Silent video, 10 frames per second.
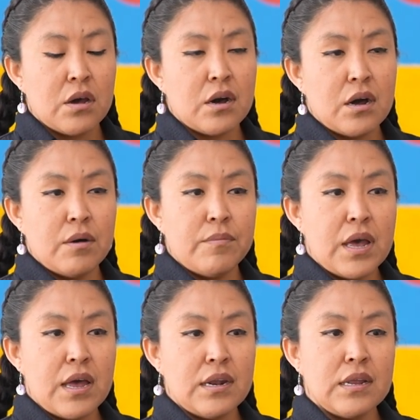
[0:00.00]
Um,
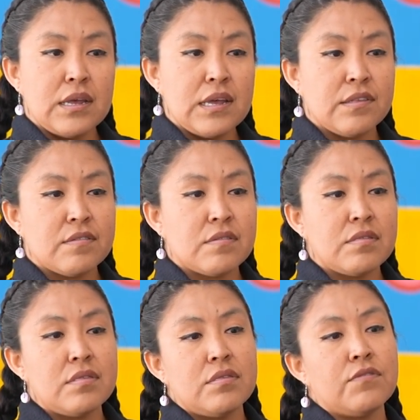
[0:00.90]
and
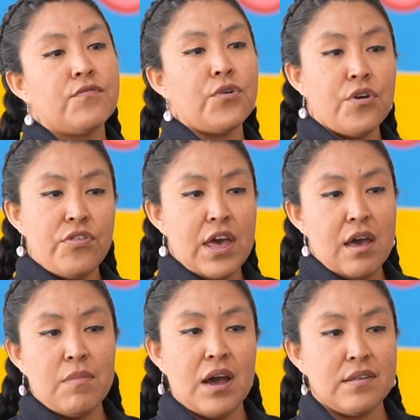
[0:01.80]
it's for
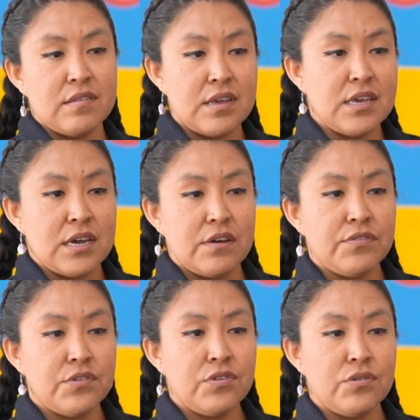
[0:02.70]
them as a
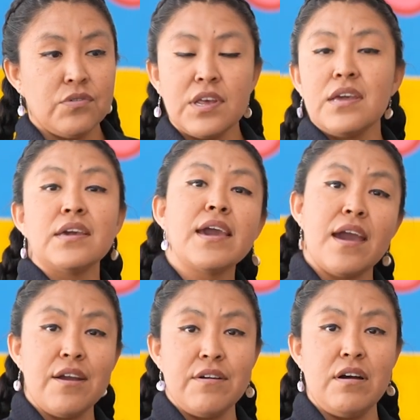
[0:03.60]
gift to take
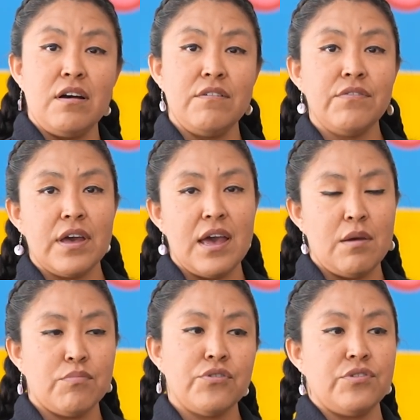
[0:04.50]
care of
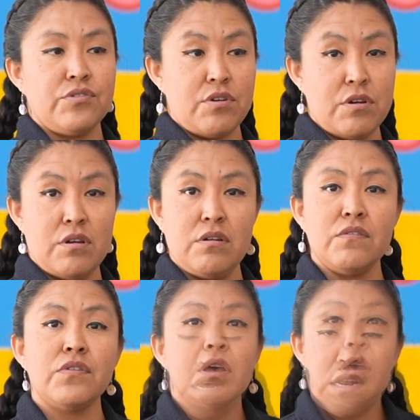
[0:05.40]
and
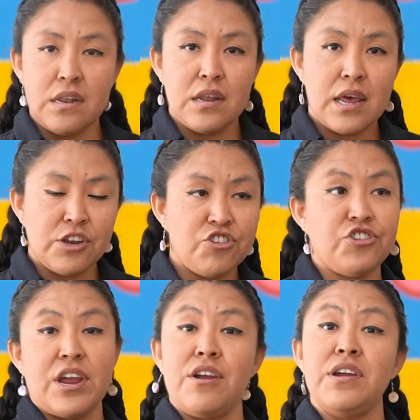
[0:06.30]
preserve and, and
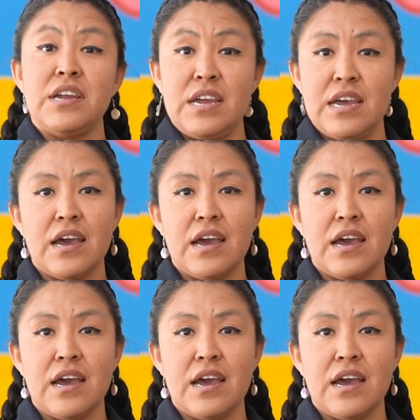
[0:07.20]
sharing it.